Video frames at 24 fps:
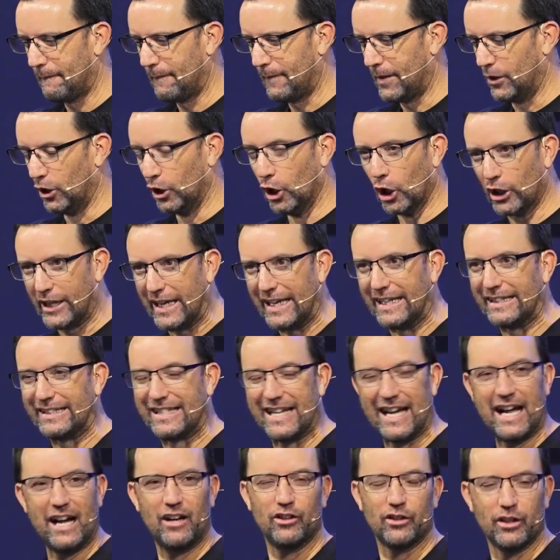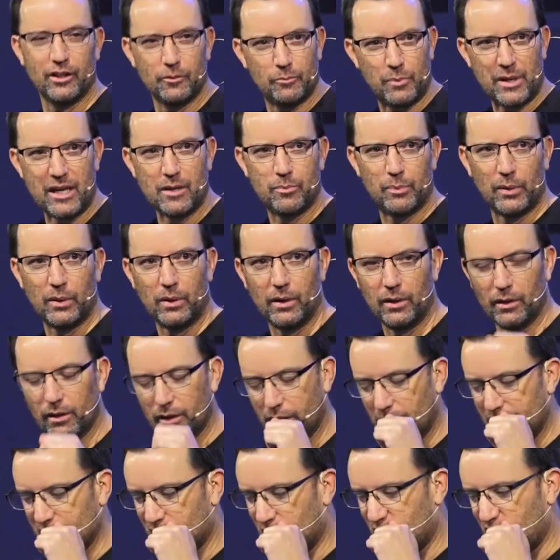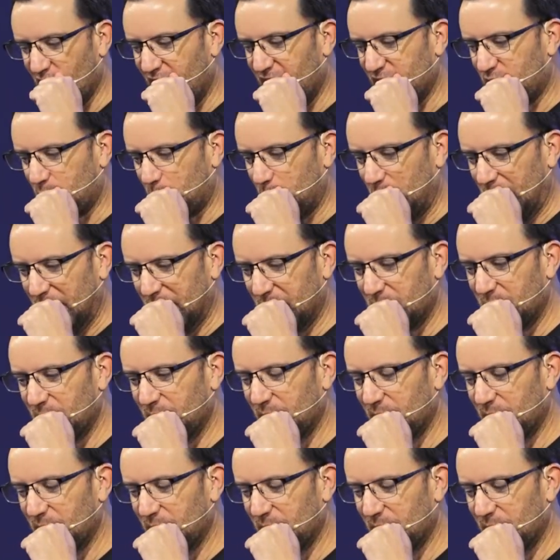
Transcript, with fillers: Looking down on people is judgment.